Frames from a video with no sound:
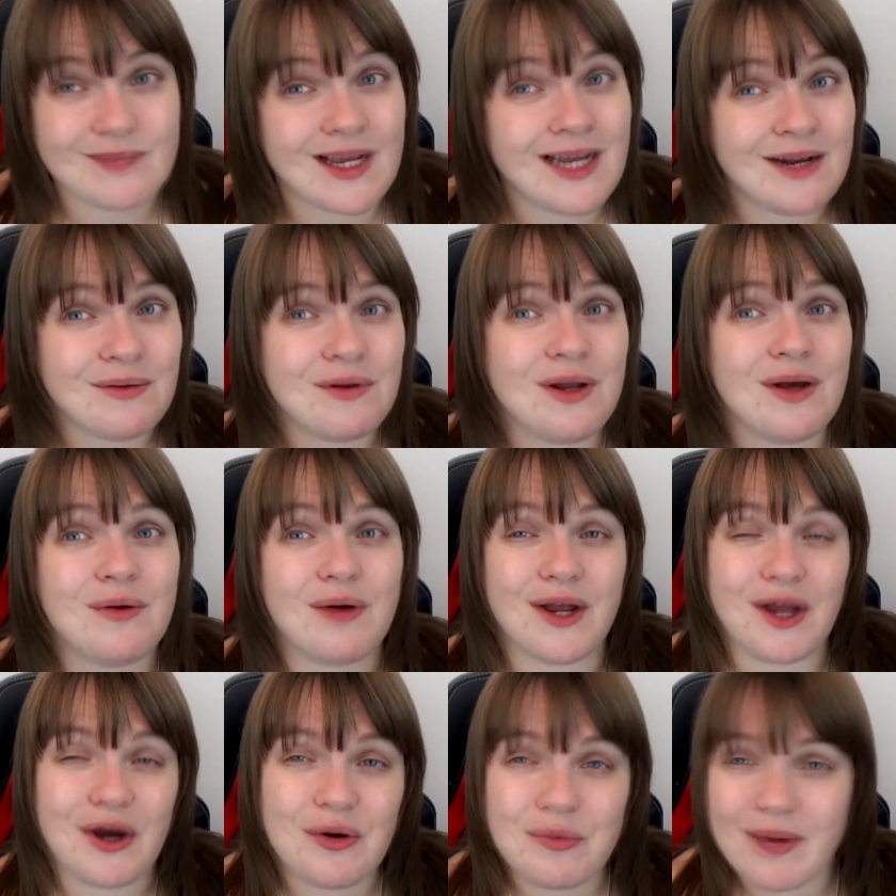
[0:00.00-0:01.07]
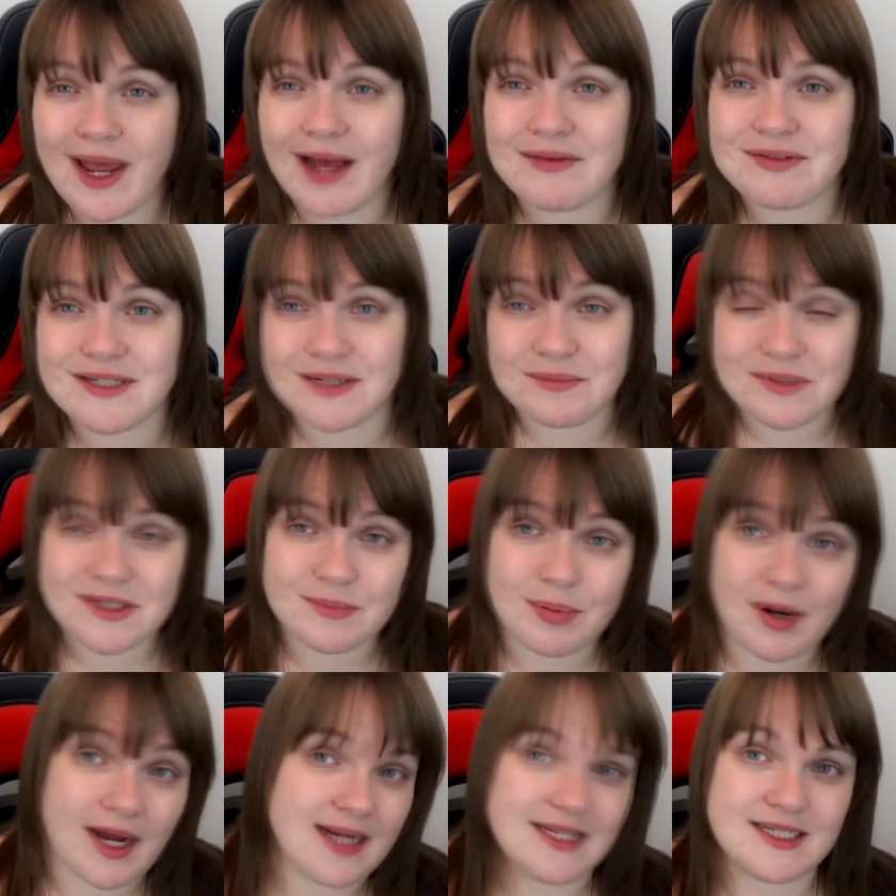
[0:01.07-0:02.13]
I don't know. I hope we have some
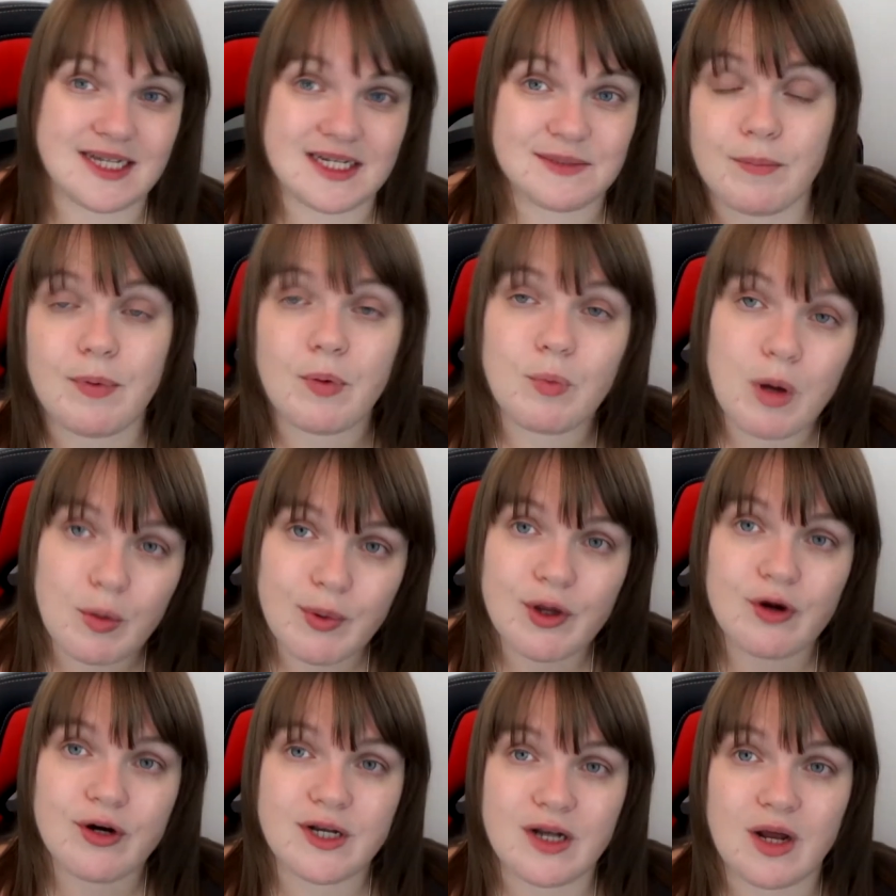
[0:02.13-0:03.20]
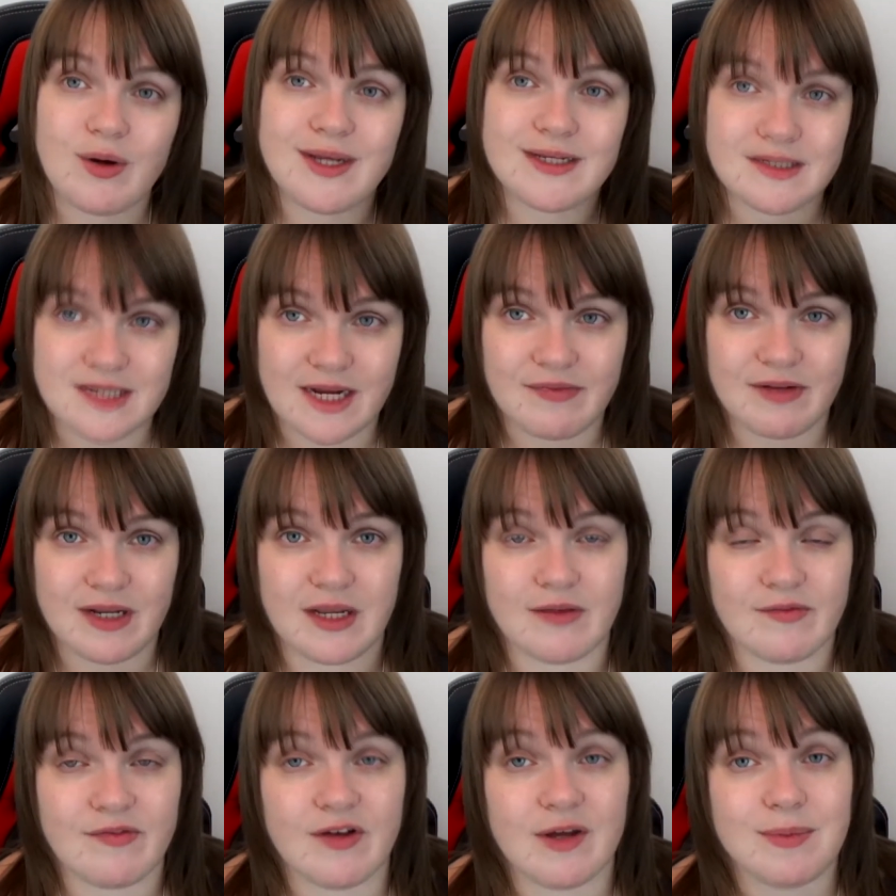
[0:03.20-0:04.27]
surprises, but what we already know is definitely
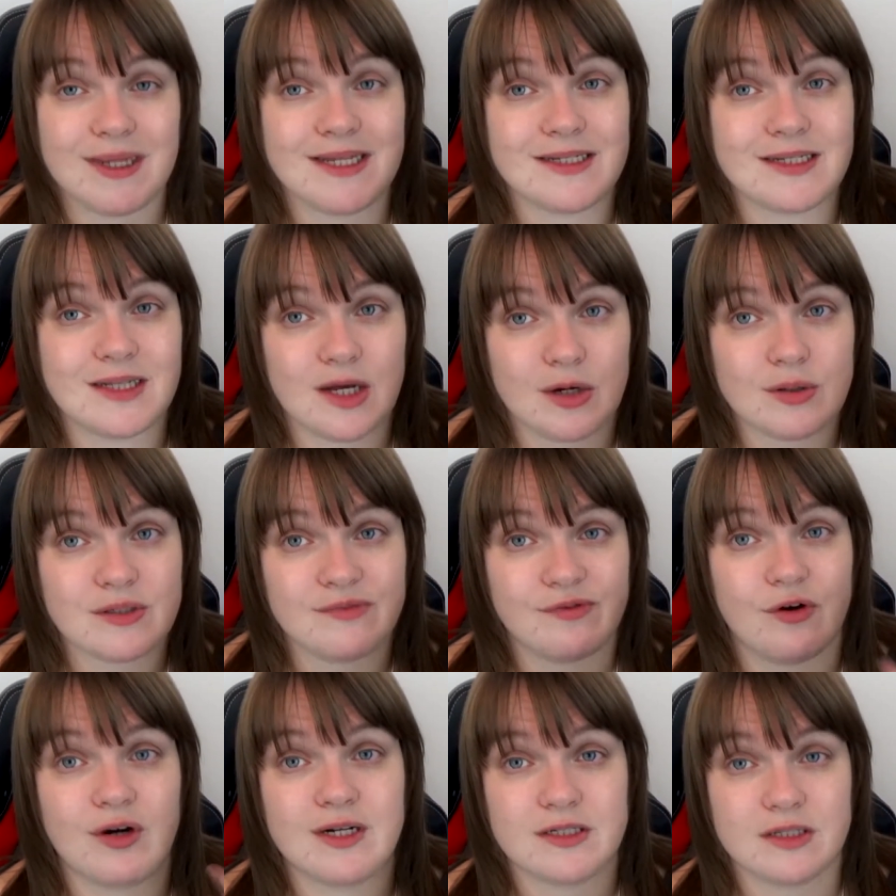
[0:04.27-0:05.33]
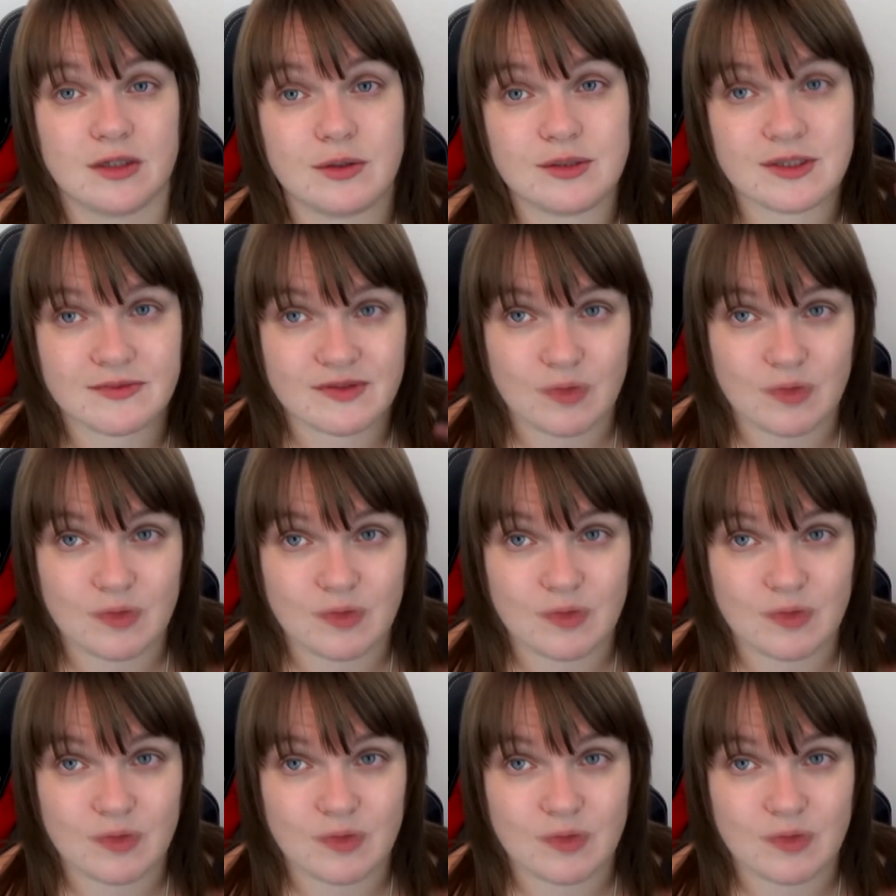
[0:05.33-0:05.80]
confirmed is those 4 exclusives